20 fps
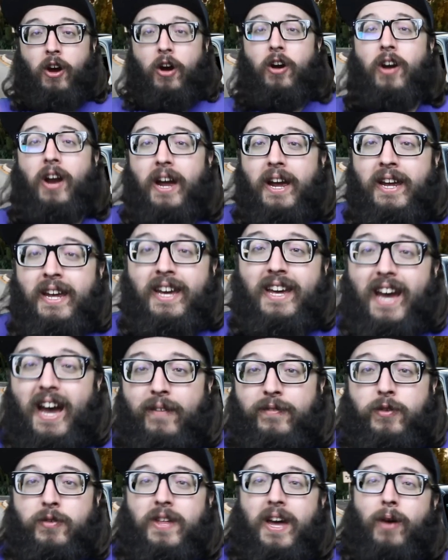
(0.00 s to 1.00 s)
All right,
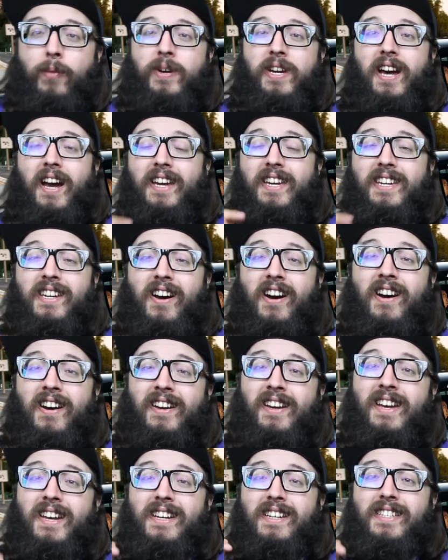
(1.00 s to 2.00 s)
after that, we got
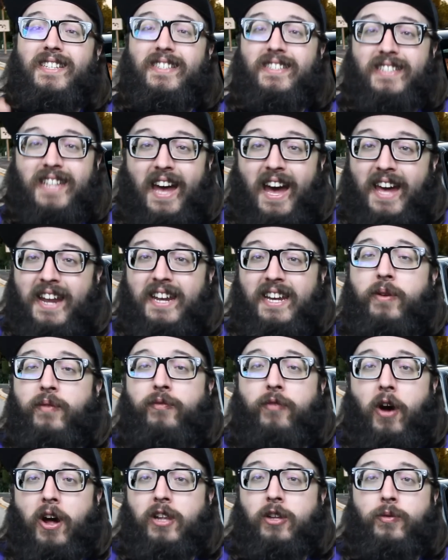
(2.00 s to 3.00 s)
Youngstatic. And
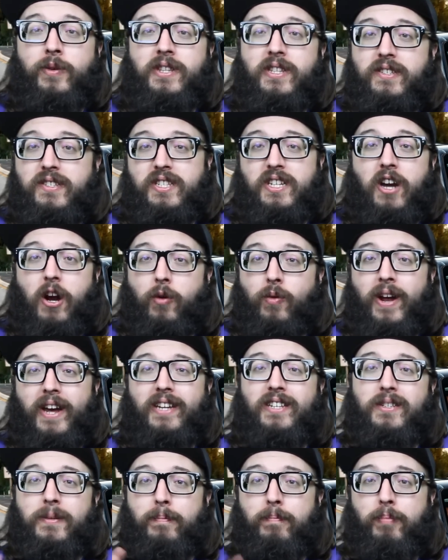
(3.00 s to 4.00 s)
following the
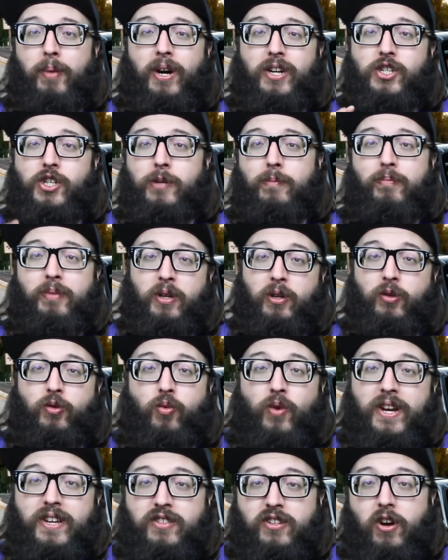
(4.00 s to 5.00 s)
CRX budget build
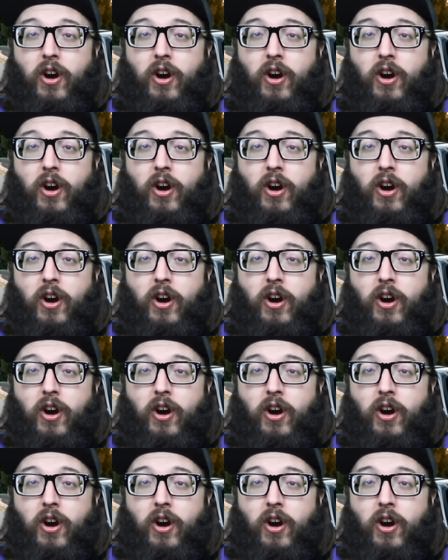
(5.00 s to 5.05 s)
race